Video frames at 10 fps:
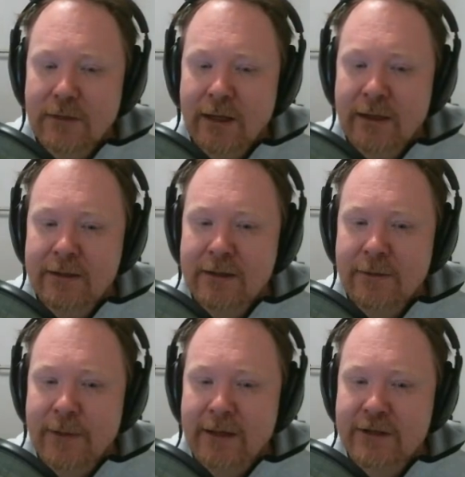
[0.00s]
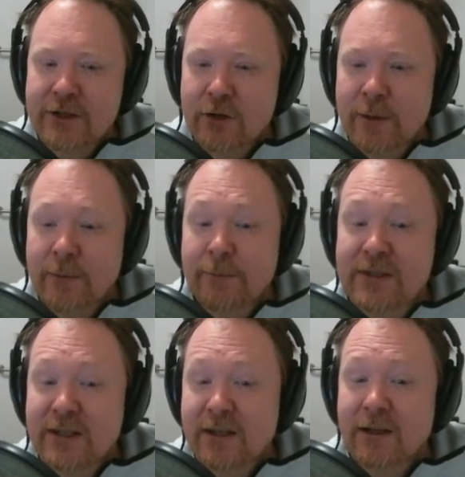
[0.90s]
and Alex, Jeremy in
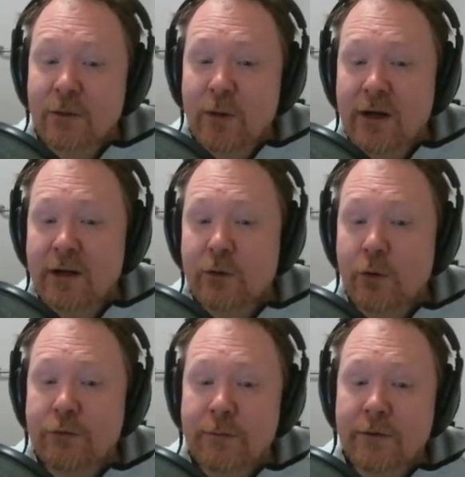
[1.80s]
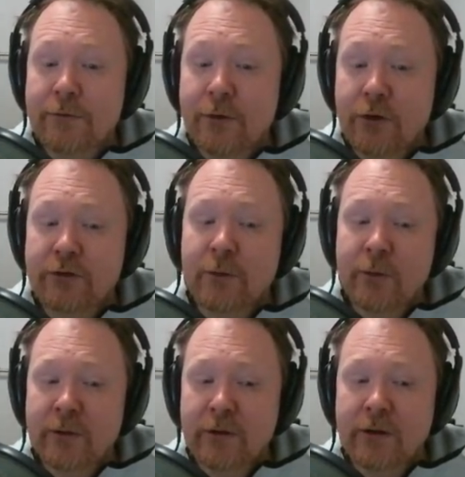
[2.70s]
particular, were hardcore from the first
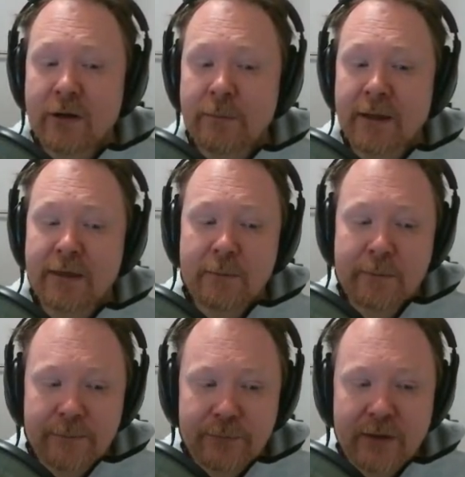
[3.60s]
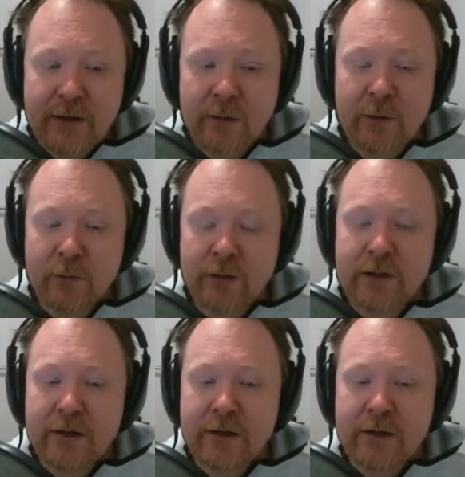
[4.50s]
moment I met them. They were really